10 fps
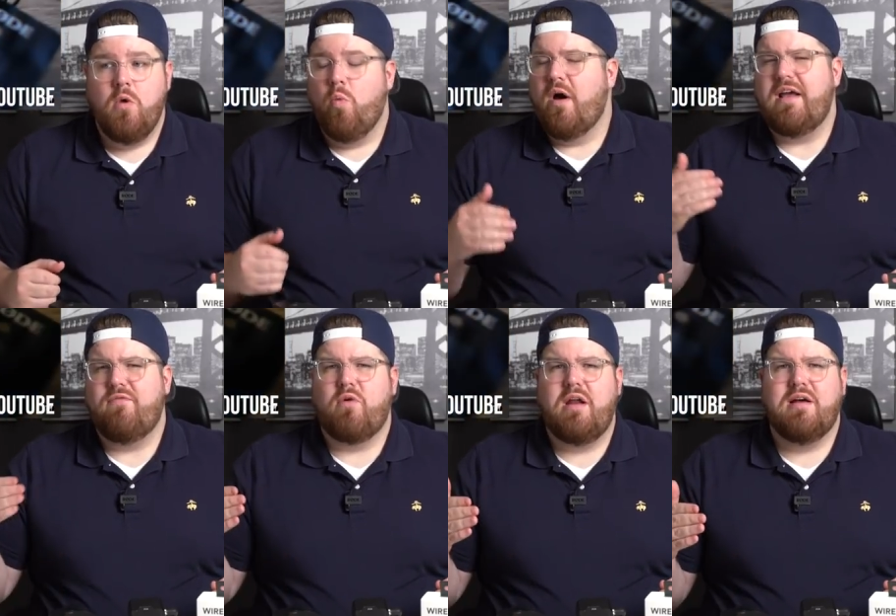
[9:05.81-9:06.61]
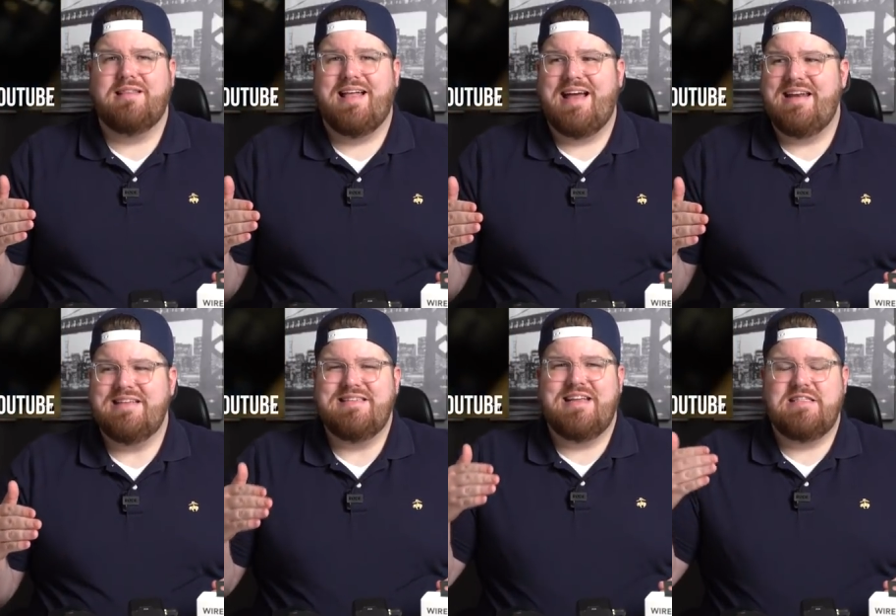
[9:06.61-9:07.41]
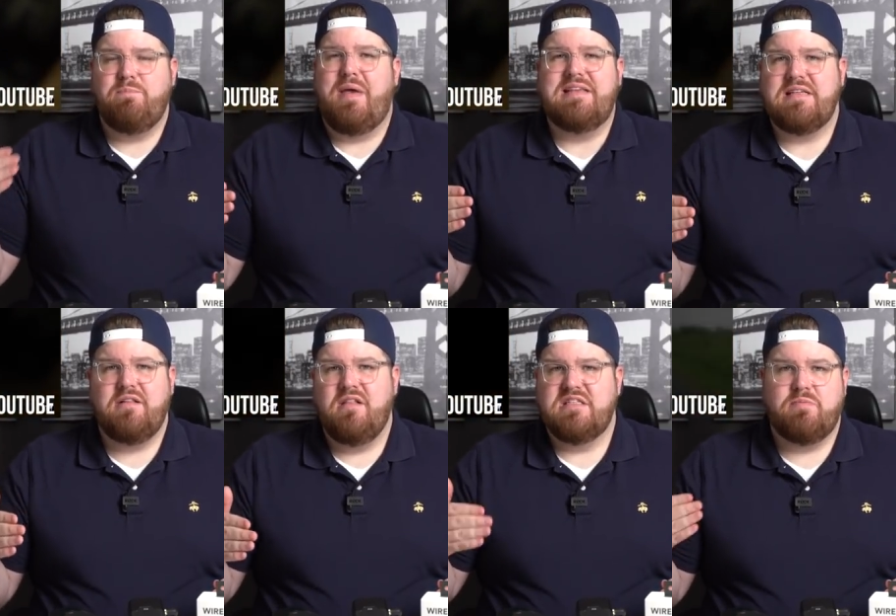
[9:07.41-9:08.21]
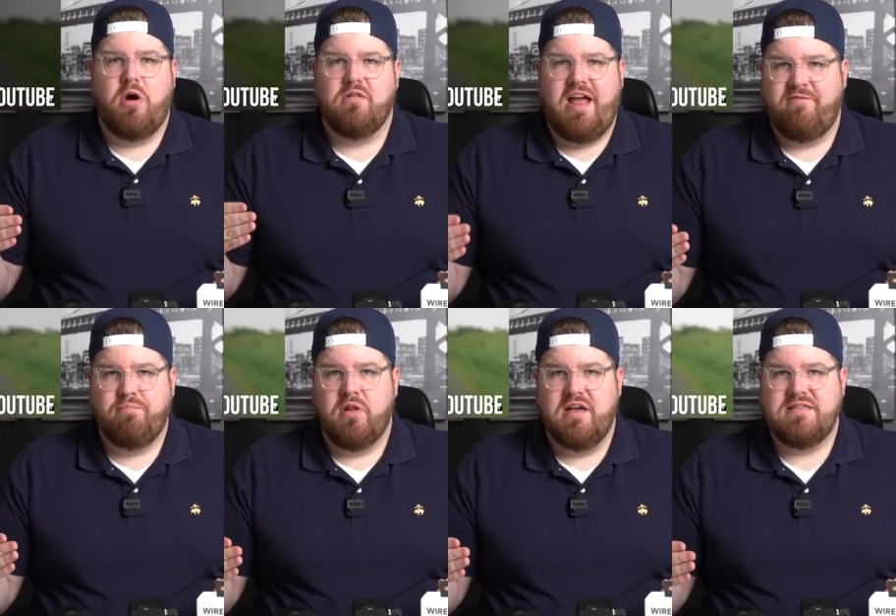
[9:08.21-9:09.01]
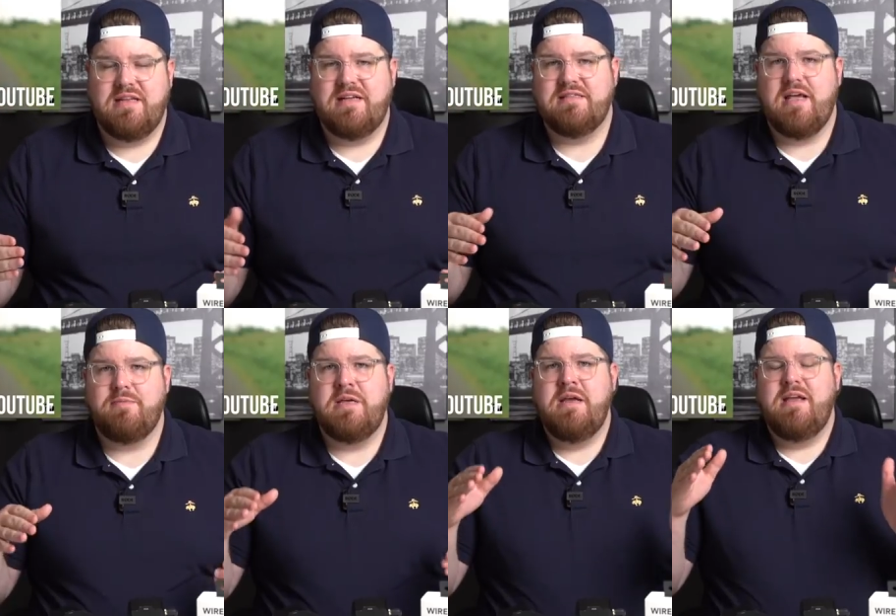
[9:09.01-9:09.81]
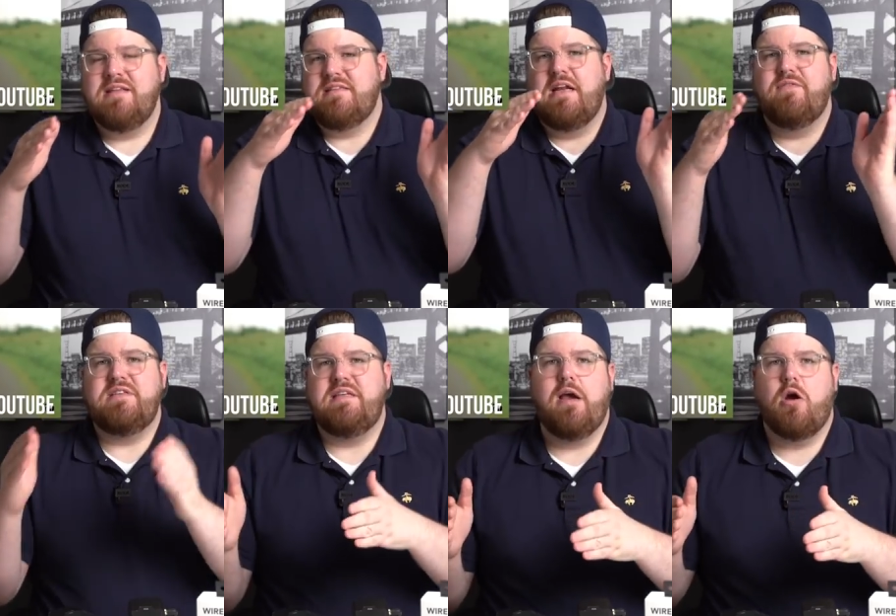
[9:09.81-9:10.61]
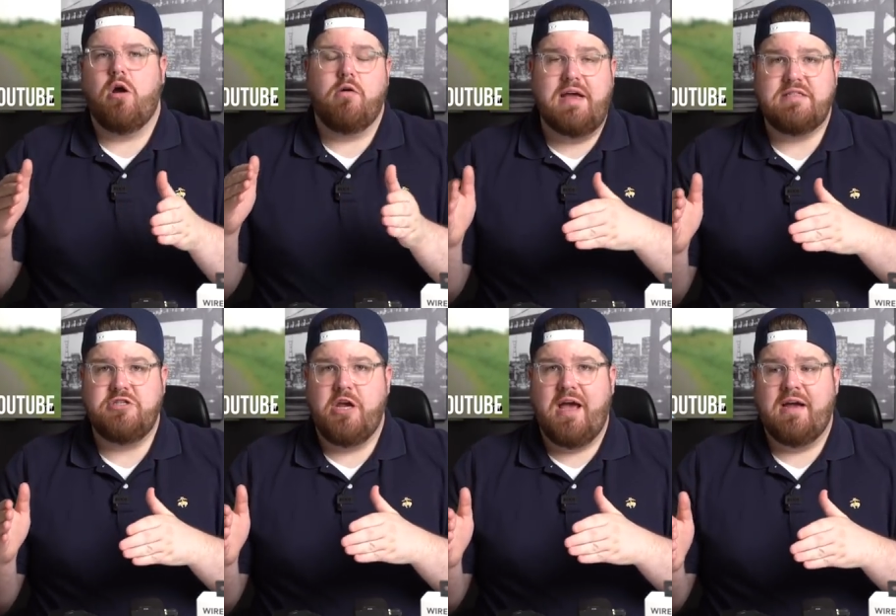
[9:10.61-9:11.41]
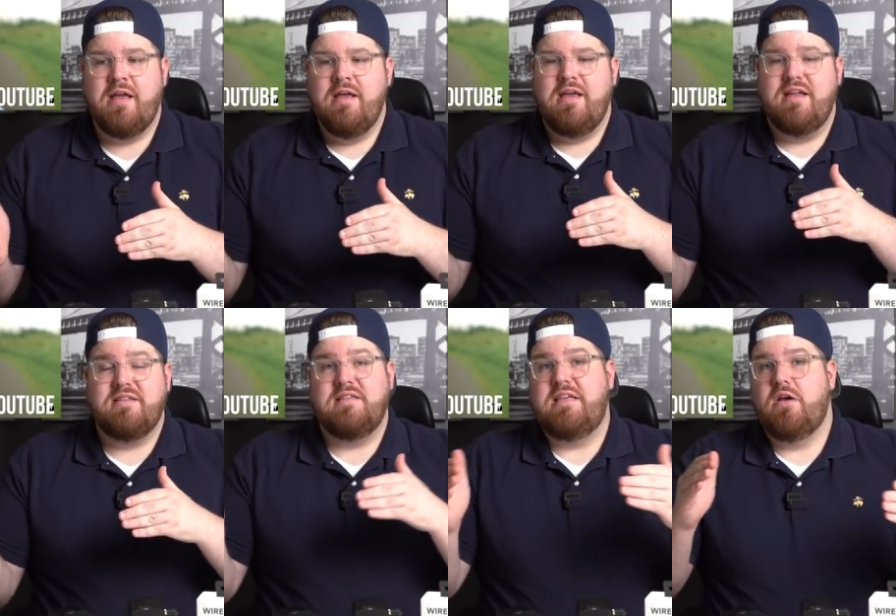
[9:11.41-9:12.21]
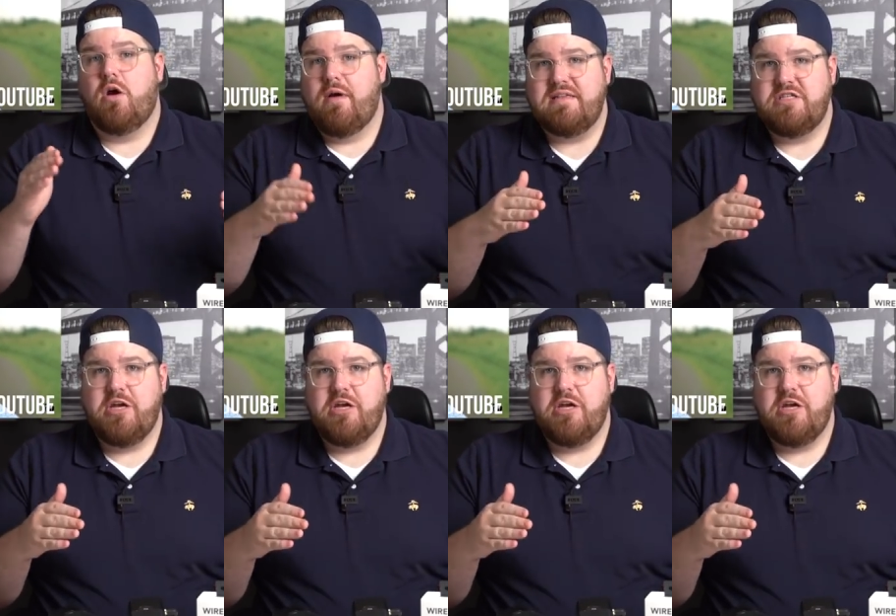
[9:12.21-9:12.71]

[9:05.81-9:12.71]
What I've read online is it's basically the SmartLav Plus, except instead of a TRRS jack, it's a TRS